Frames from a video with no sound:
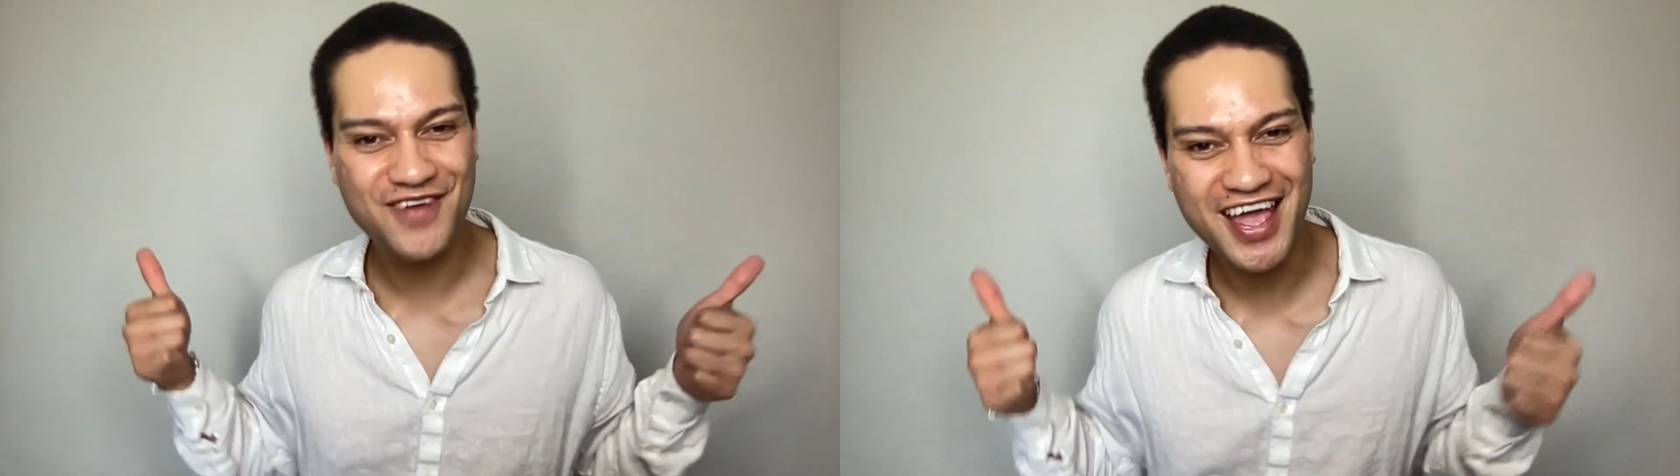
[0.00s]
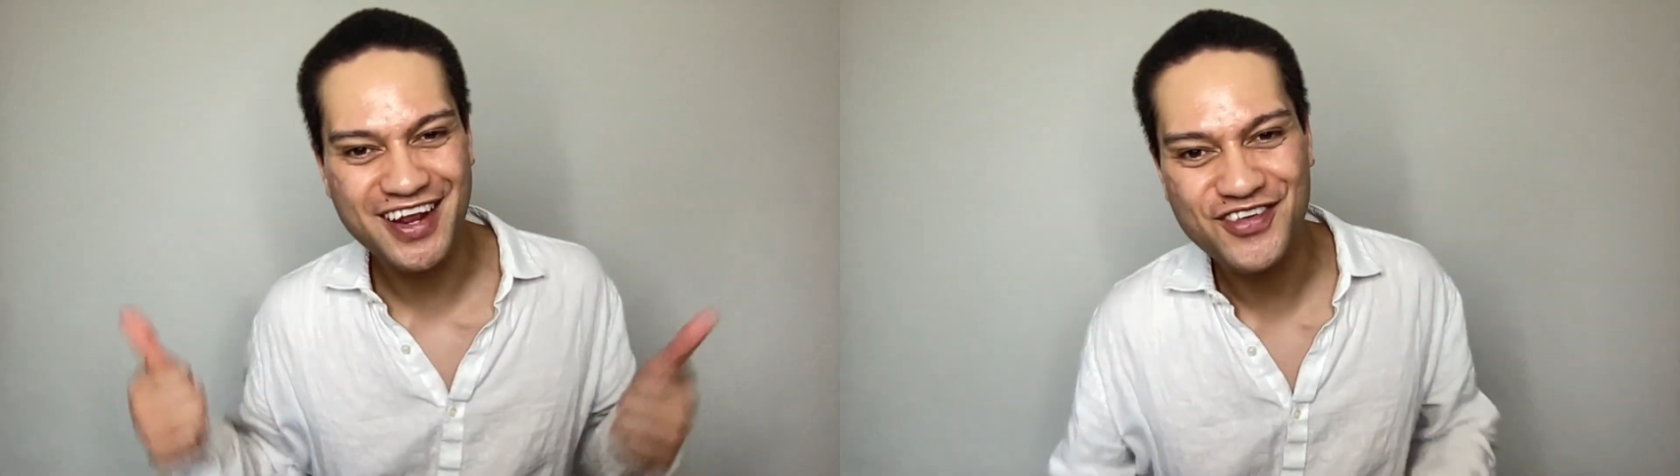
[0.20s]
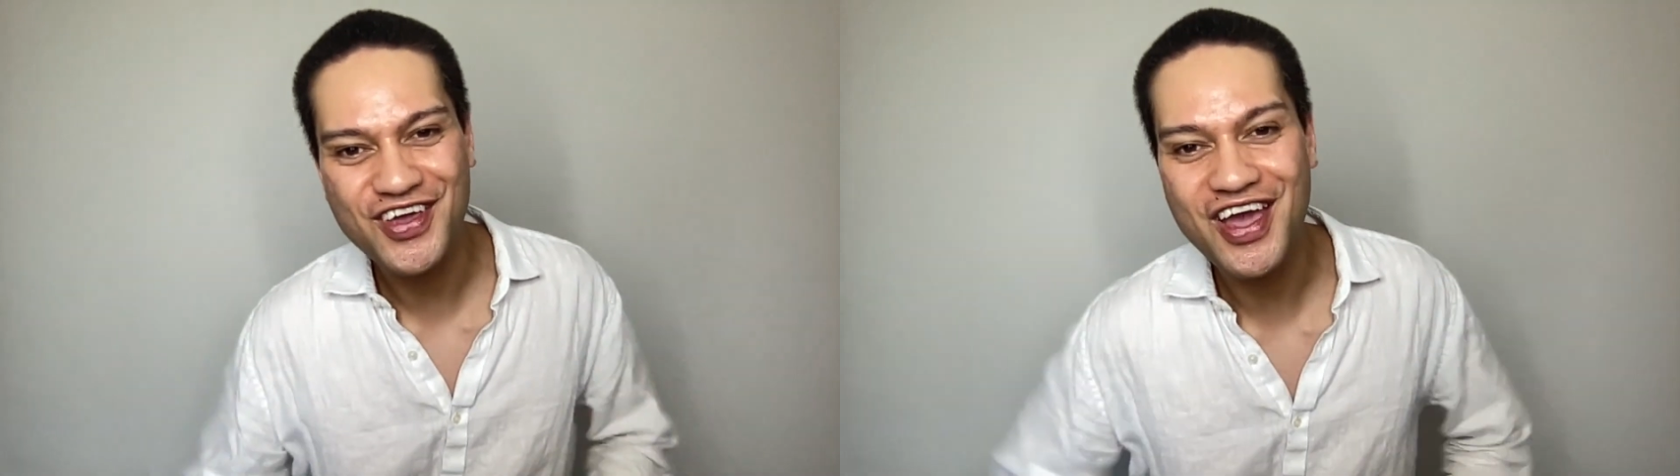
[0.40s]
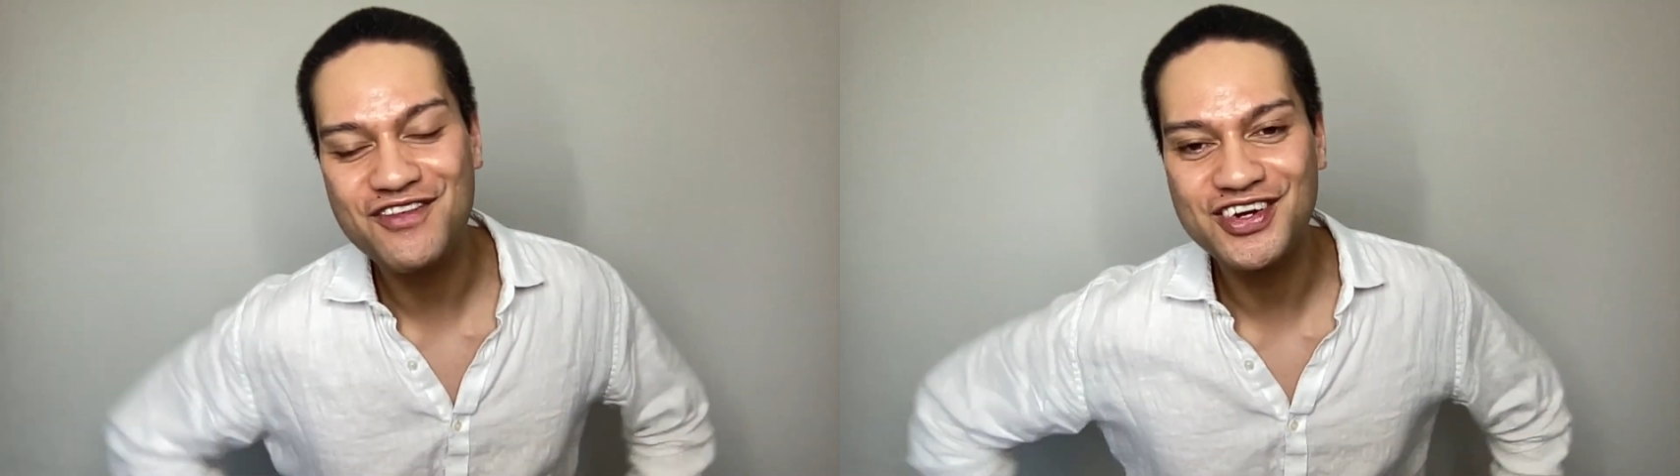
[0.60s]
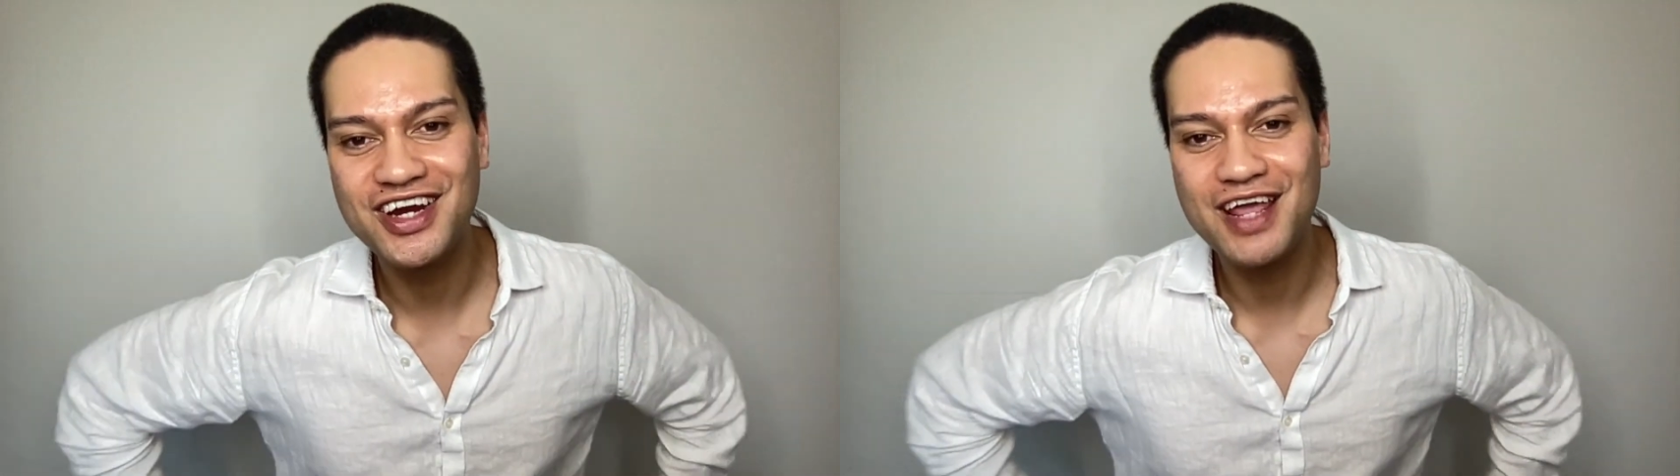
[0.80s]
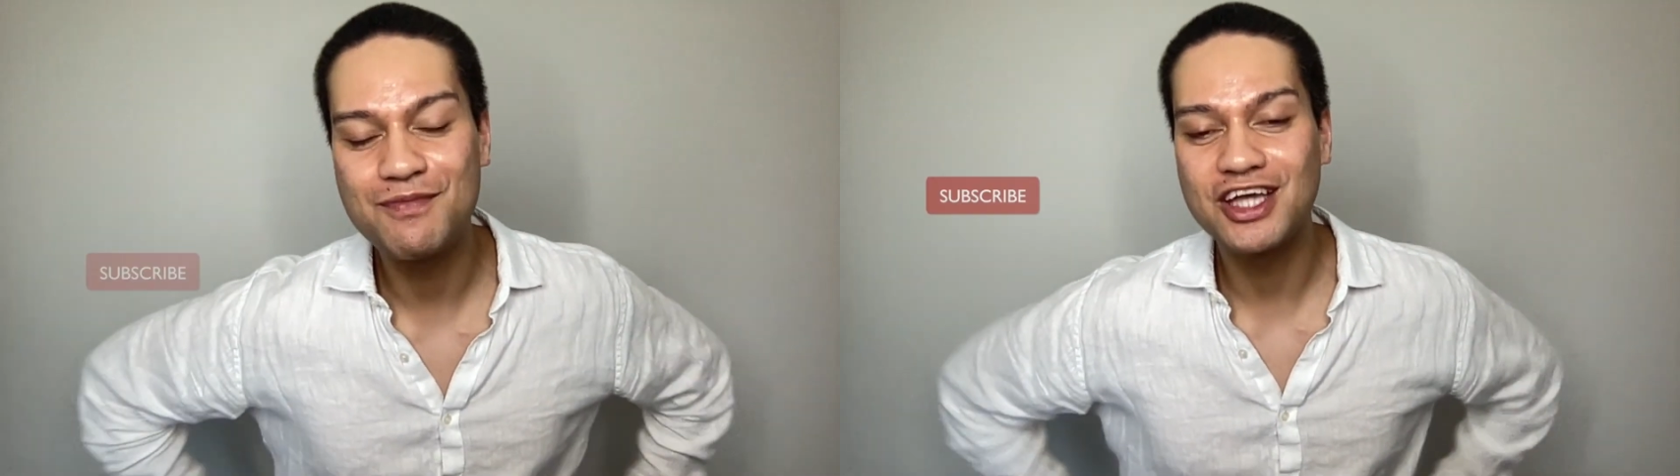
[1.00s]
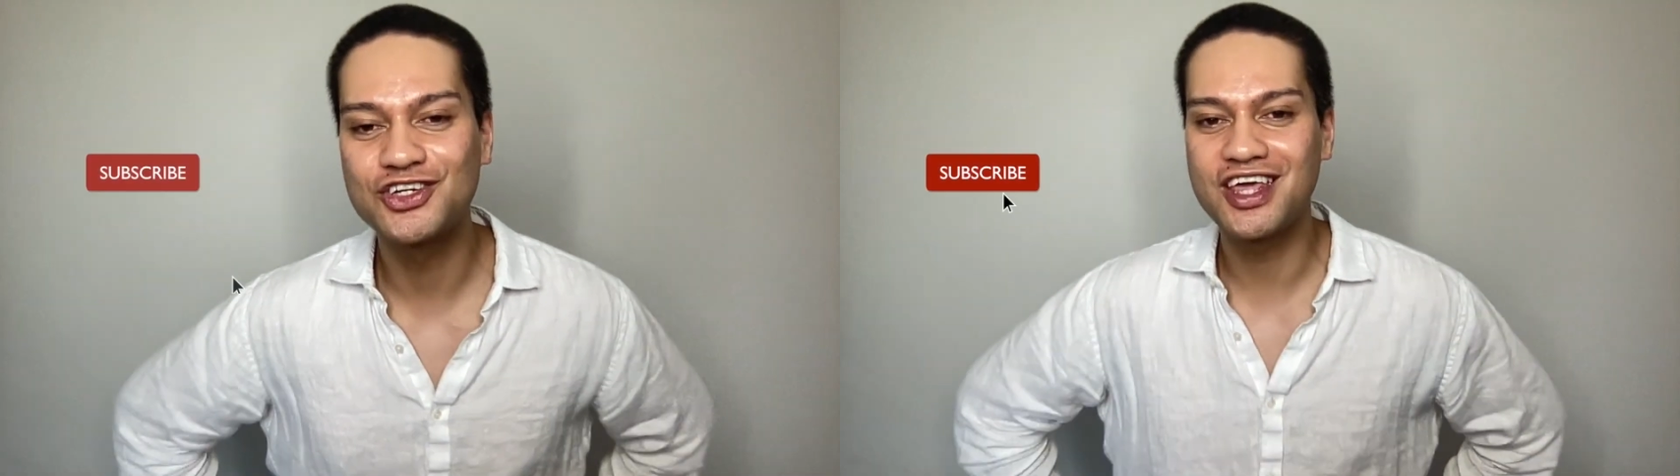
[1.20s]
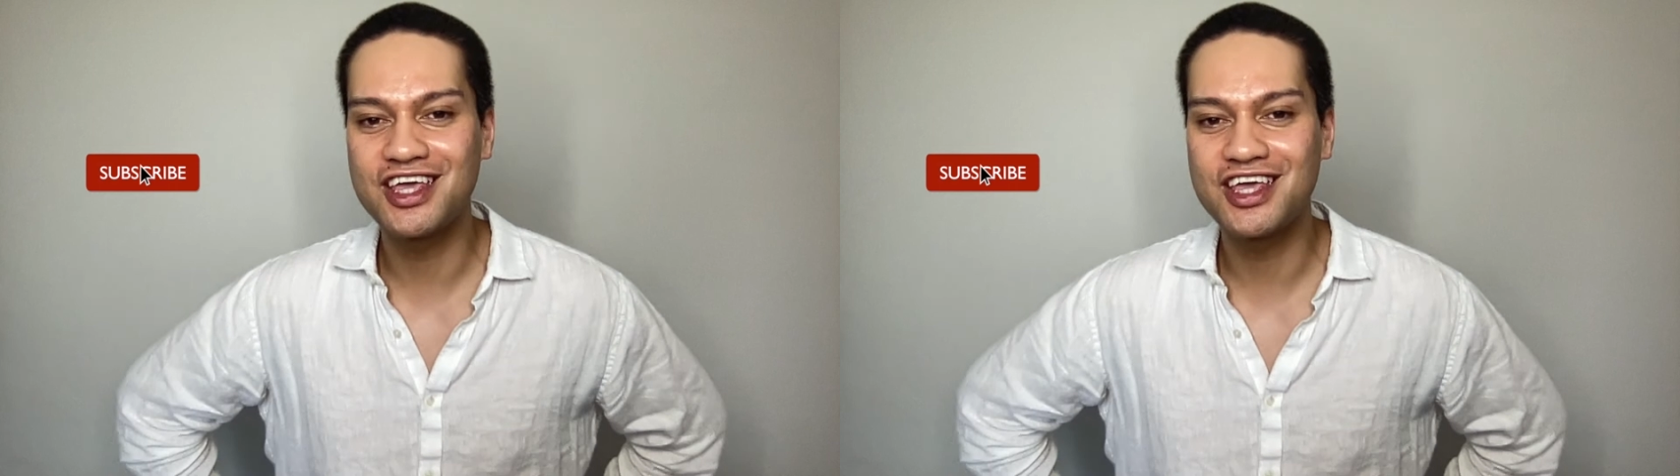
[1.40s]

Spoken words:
and if you haven't already, make sure that